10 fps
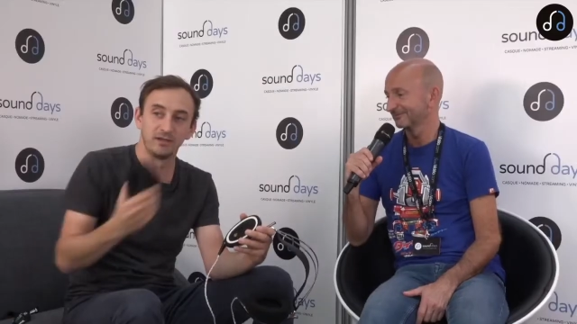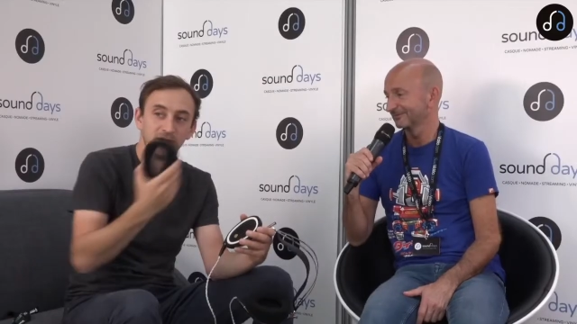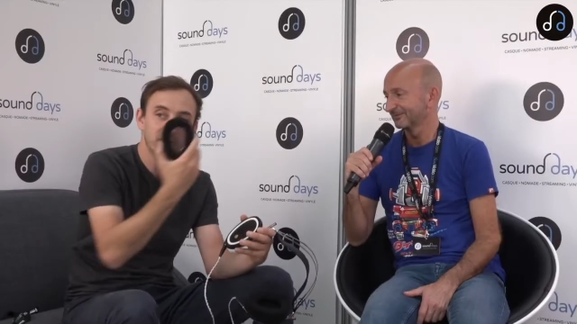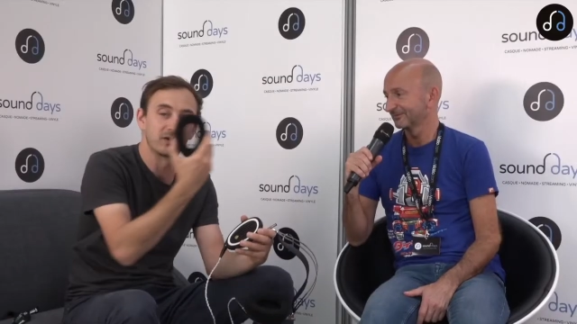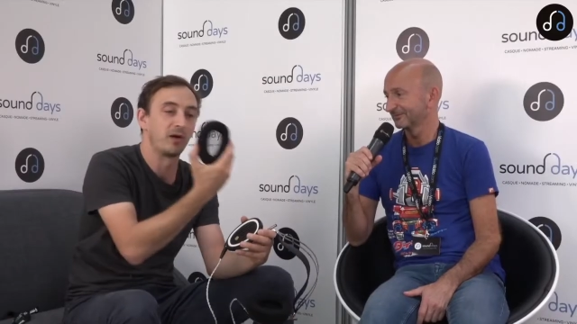Speaker 1: ear
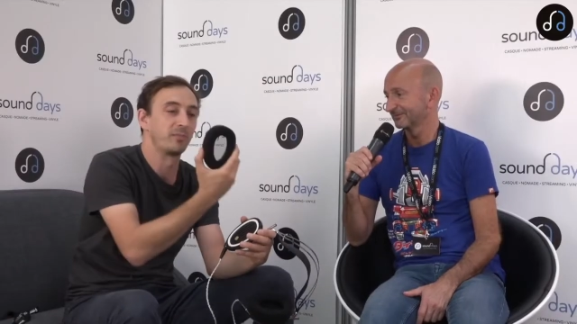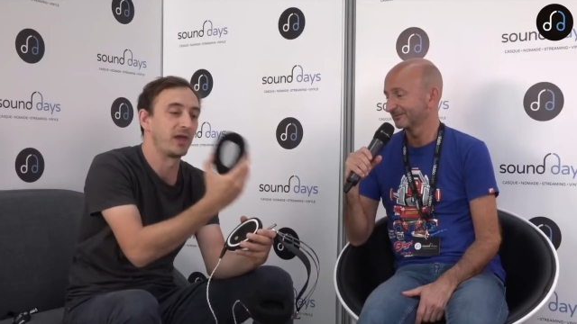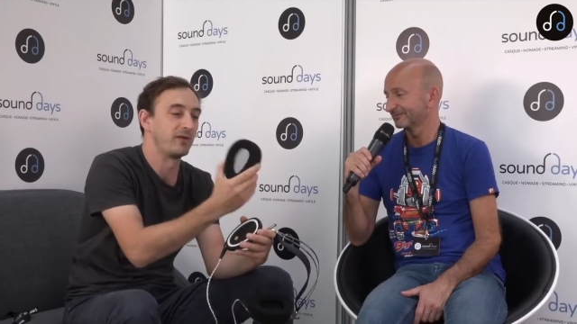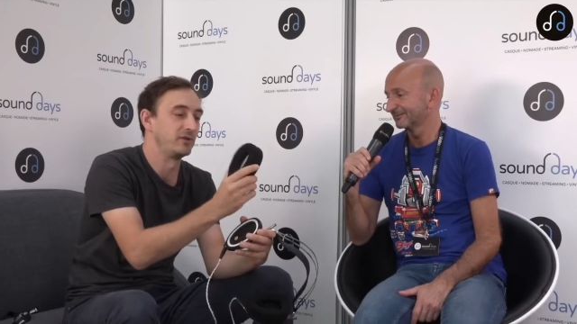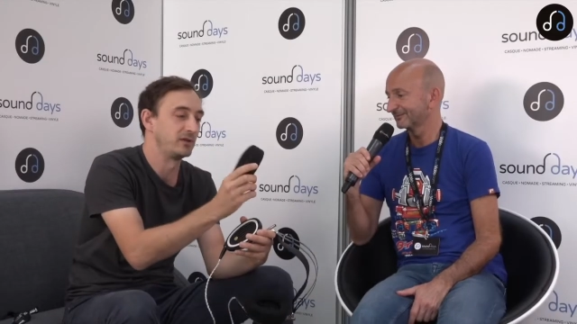cup
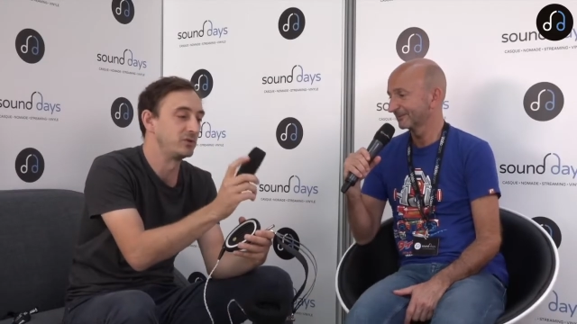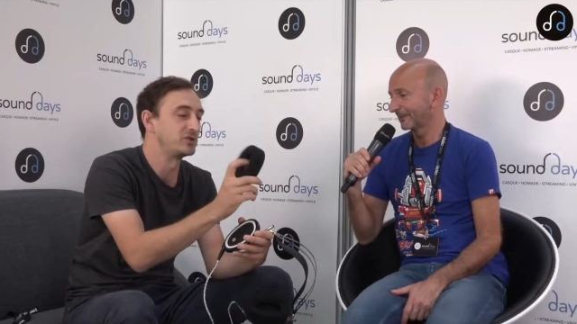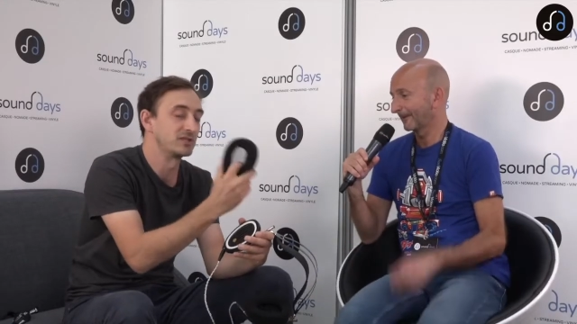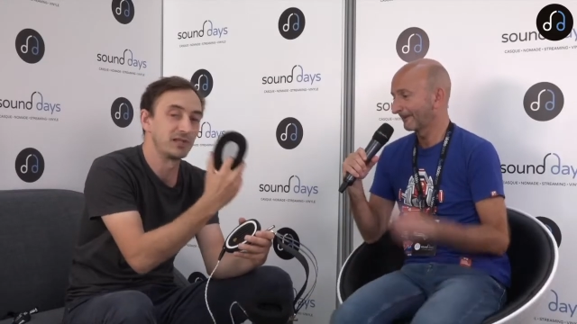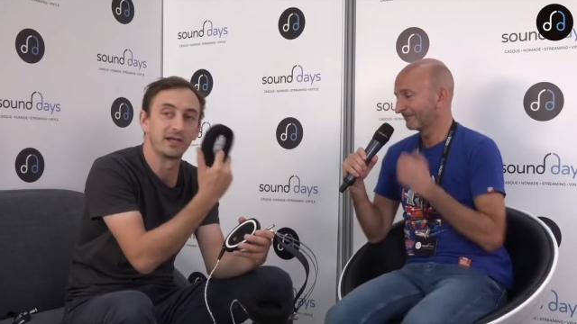cavity, which is
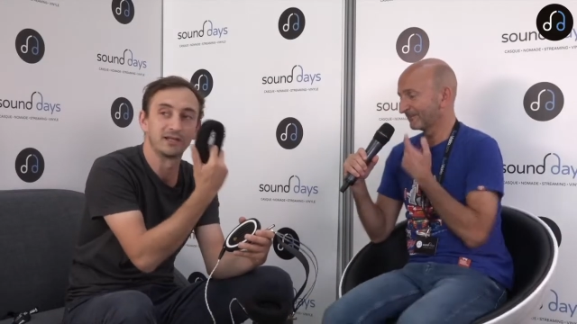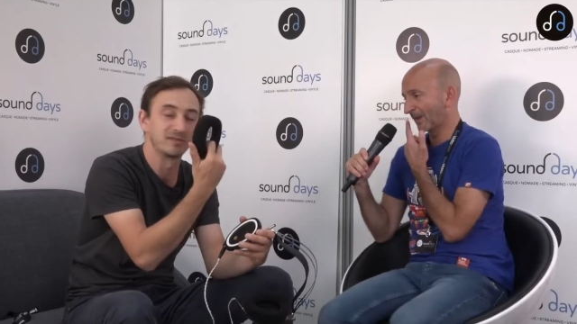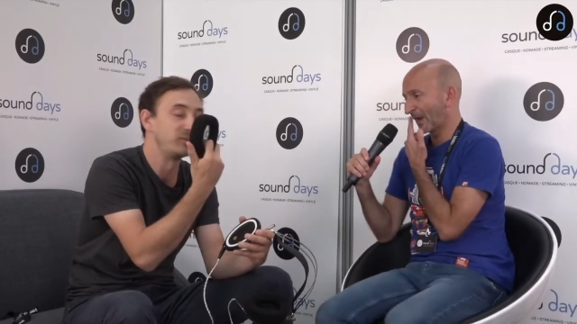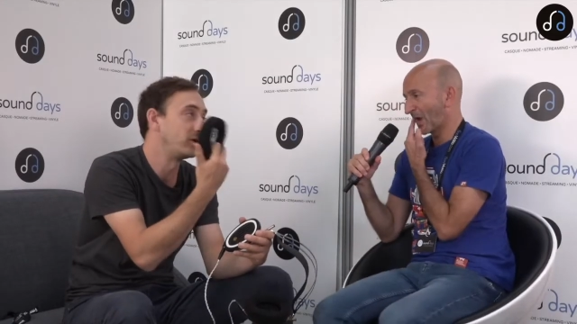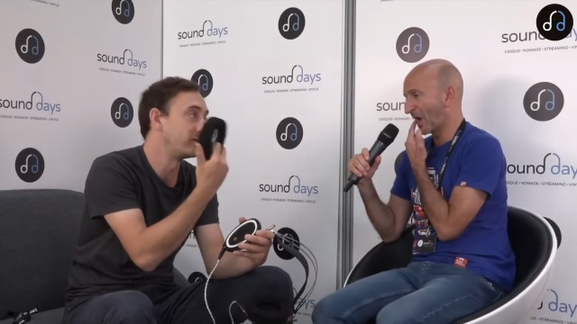like a
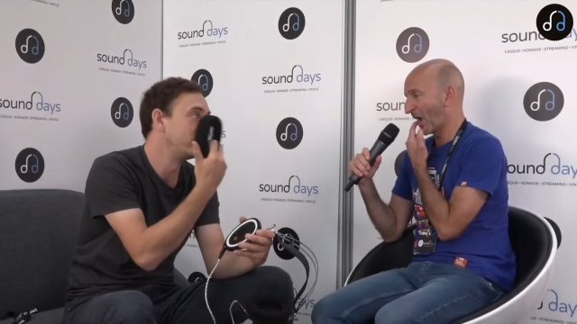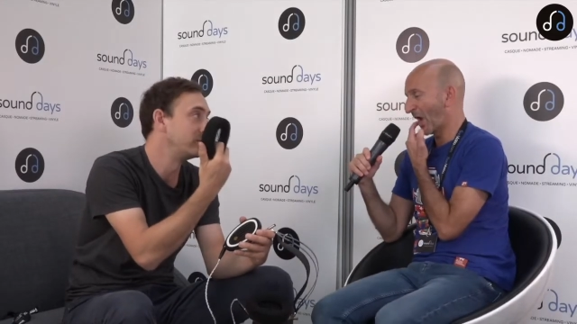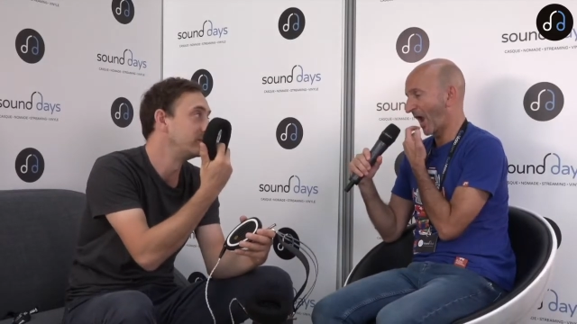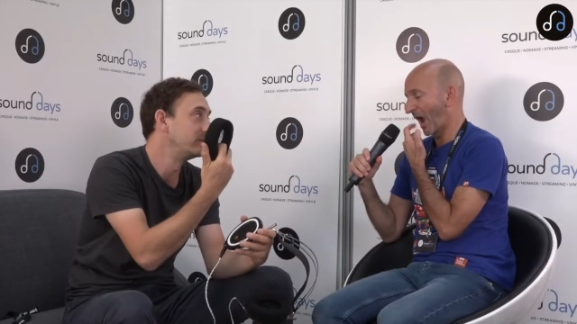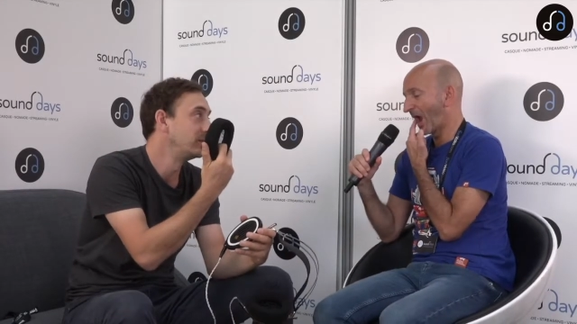small room.
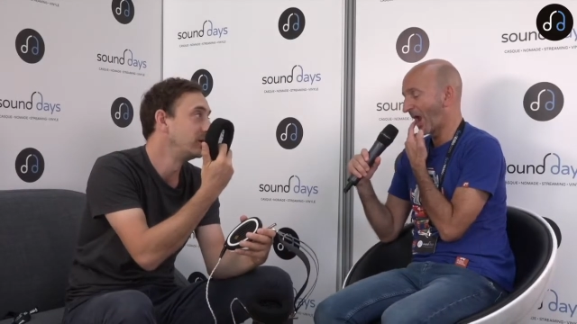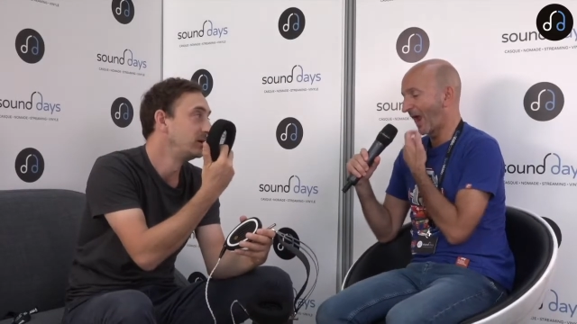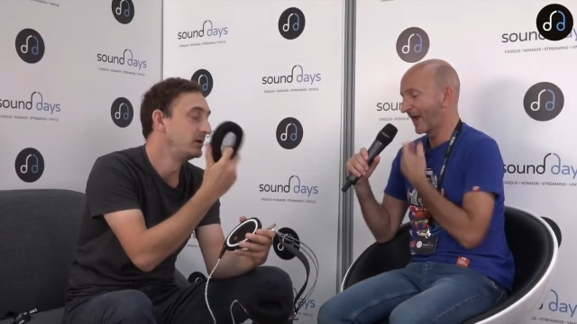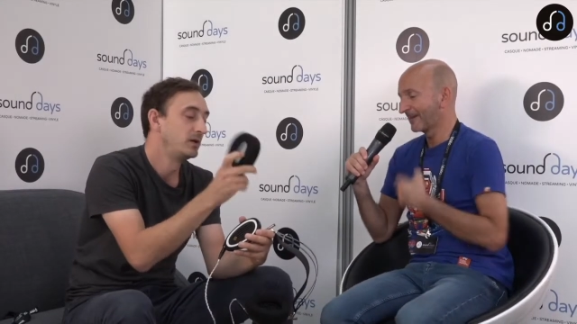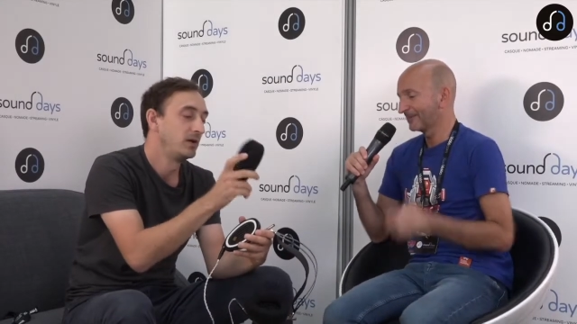
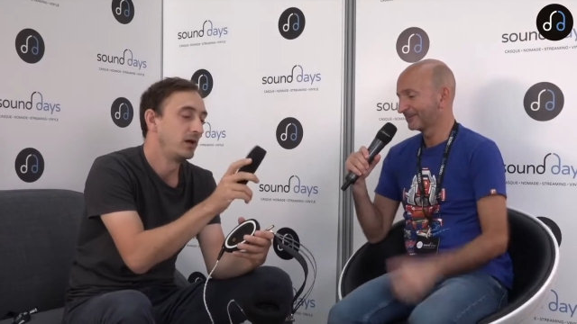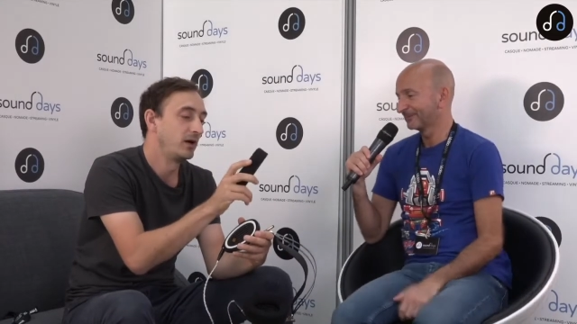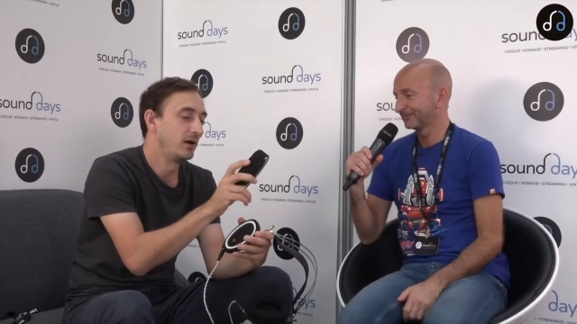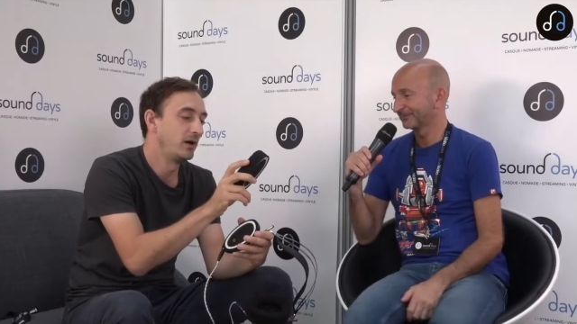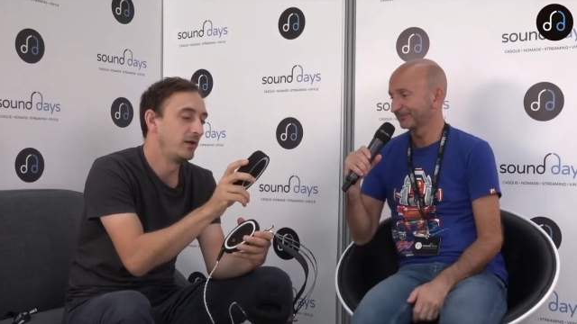
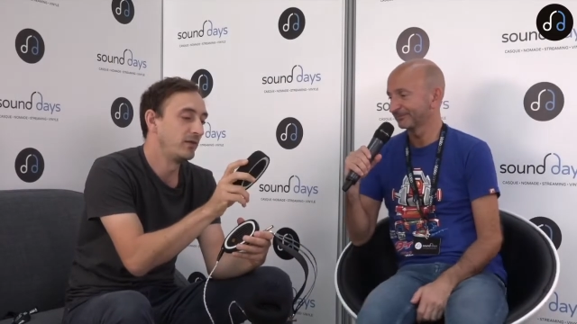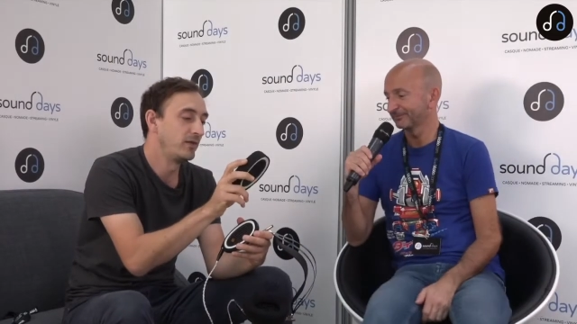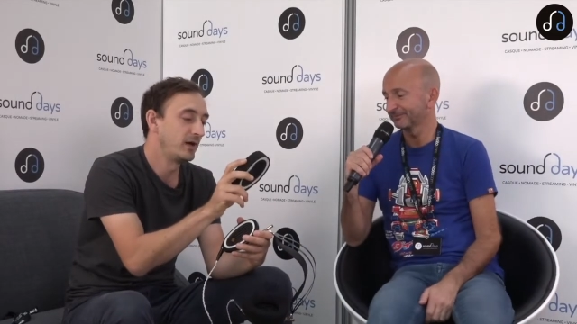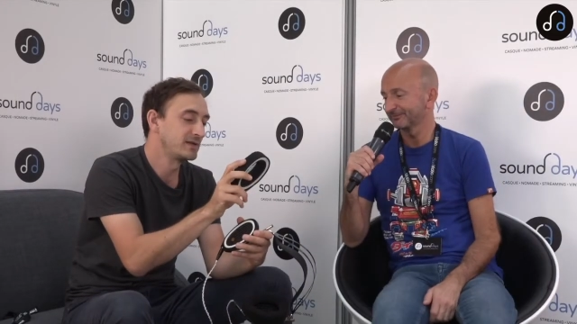Uh, thus,